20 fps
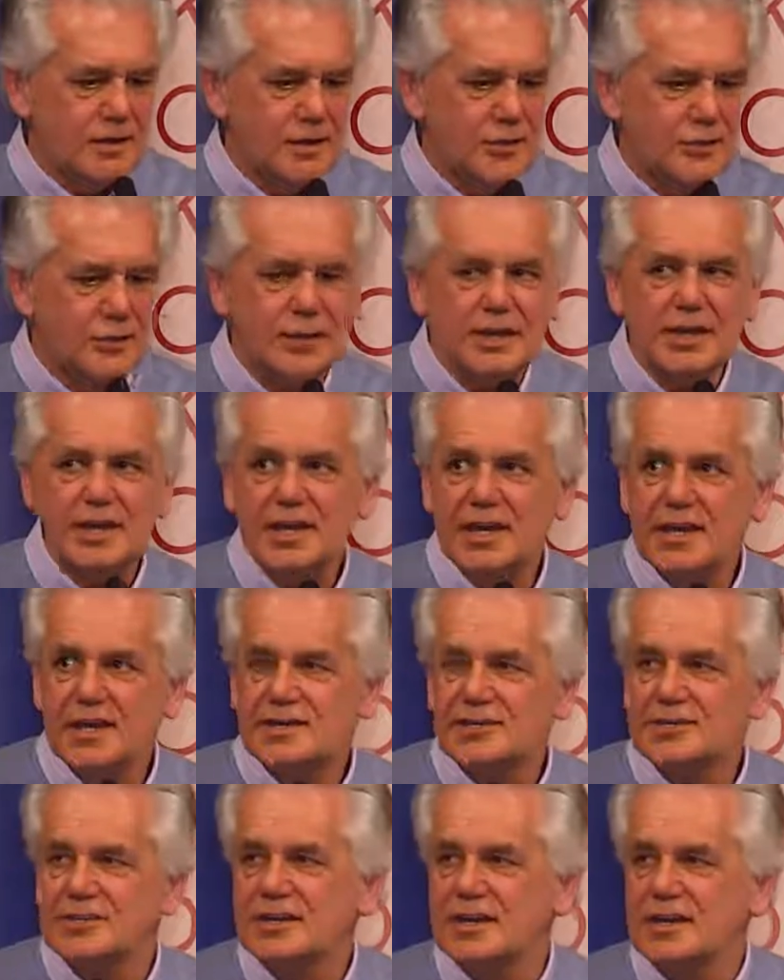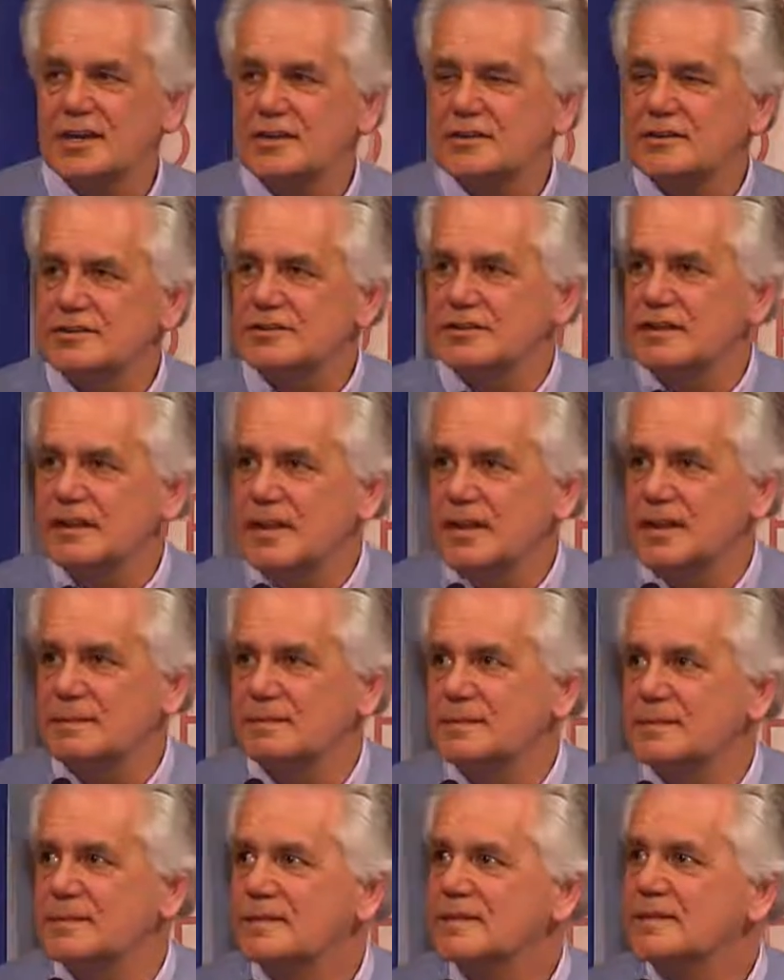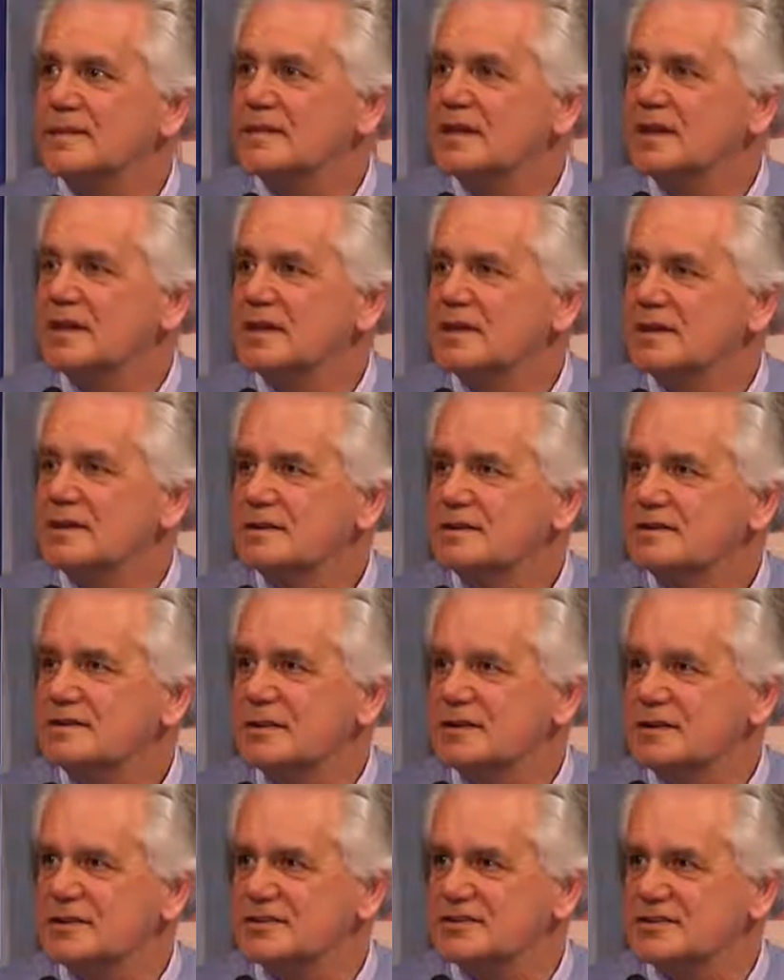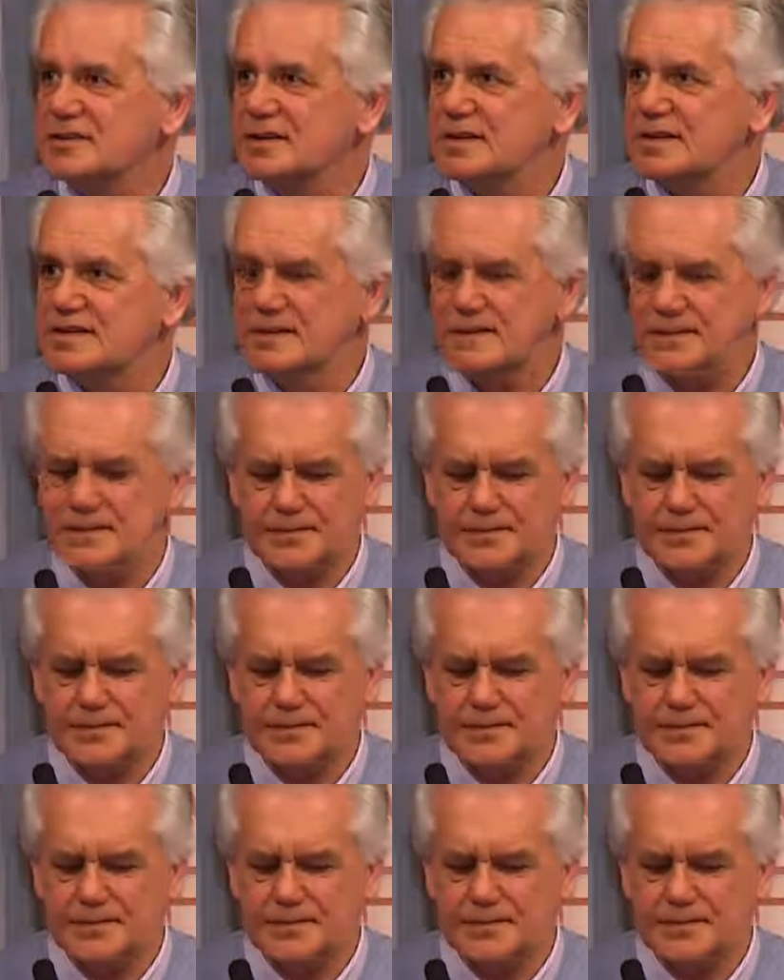if we care to take the time to listen.